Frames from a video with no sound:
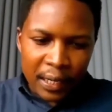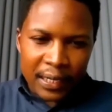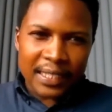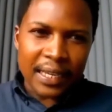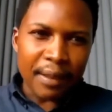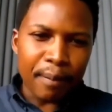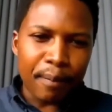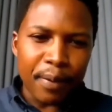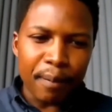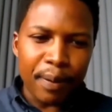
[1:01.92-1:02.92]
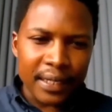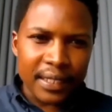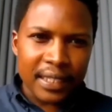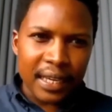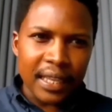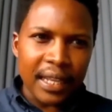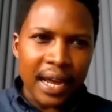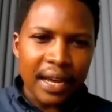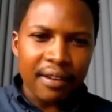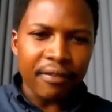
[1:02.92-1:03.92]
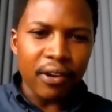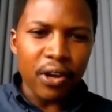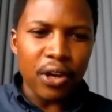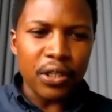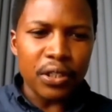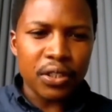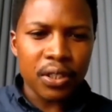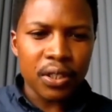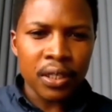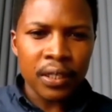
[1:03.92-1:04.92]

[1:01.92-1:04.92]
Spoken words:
But yeah, I'd say the biggest thing that I've learned